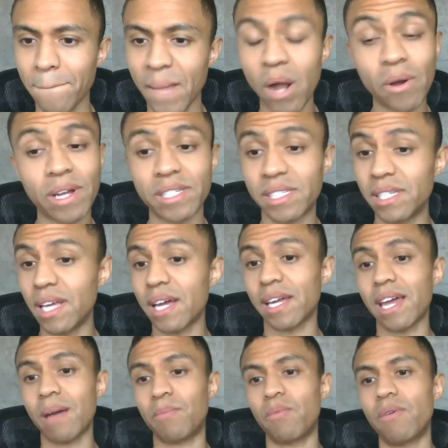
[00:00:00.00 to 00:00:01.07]
okay, so yeah,
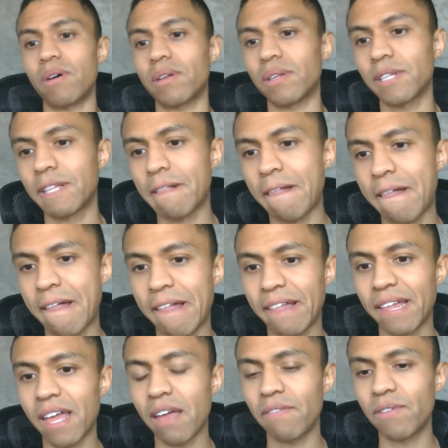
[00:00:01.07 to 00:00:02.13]
Cap One
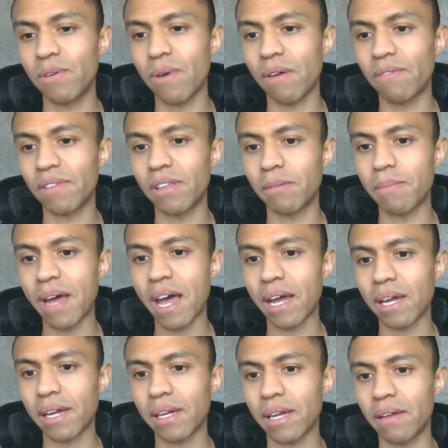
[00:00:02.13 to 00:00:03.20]
gave you everything
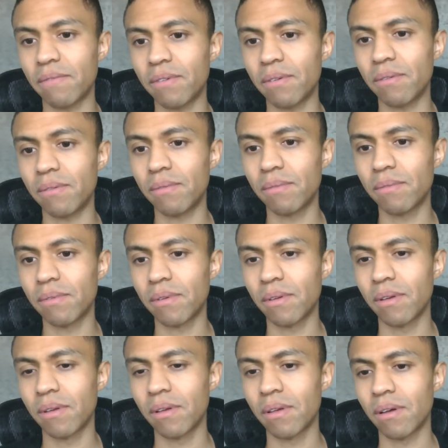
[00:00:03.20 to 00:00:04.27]
back. Gave you
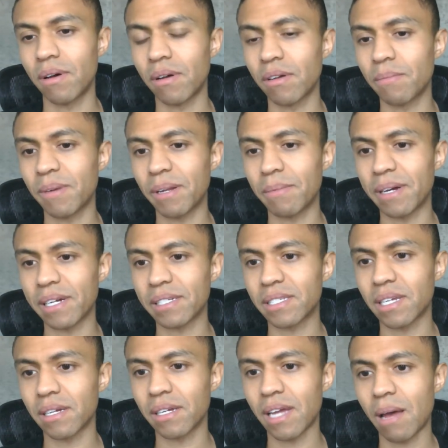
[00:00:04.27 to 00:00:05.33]
all your money back.
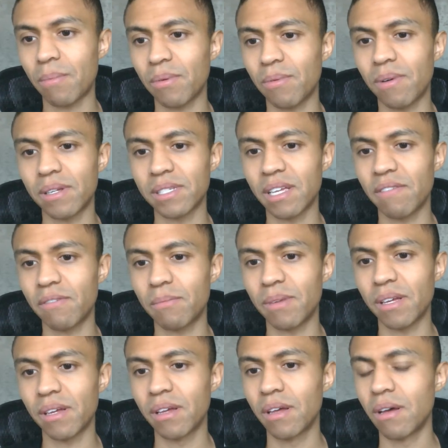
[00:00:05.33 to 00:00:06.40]
So Capital One giving
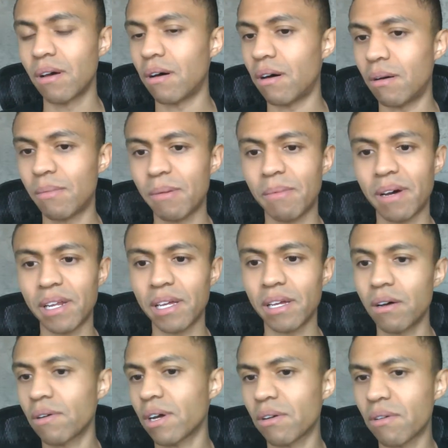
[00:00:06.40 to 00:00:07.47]
me all my money.
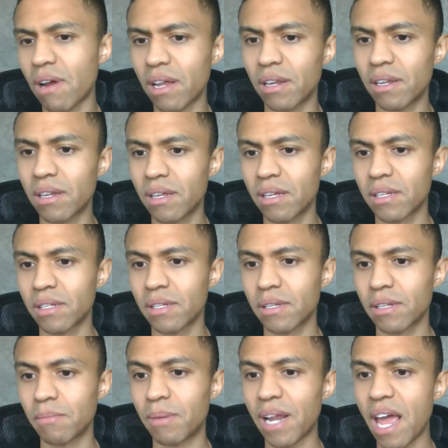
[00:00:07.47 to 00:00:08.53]
Okay, great.
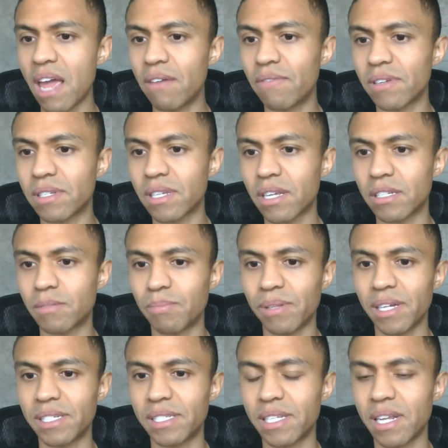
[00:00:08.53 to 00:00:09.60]
But Avis has
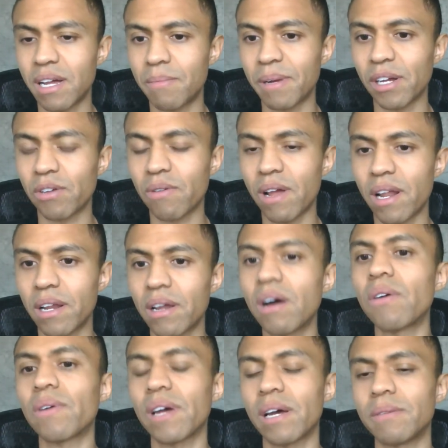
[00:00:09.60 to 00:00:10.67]
placed it on my credit.
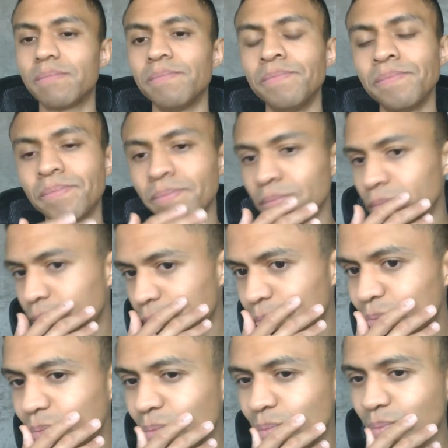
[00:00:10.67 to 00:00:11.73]
Okay.
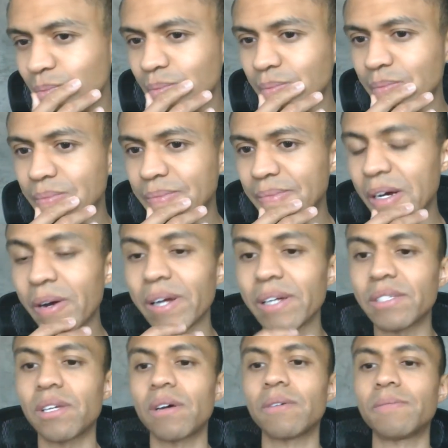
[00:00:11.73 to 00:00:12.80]
Hmm. okay,
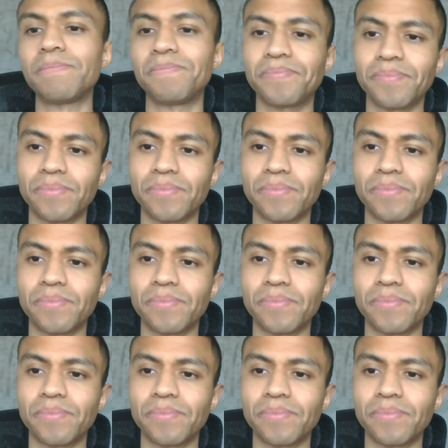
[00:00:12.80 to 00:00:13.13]
so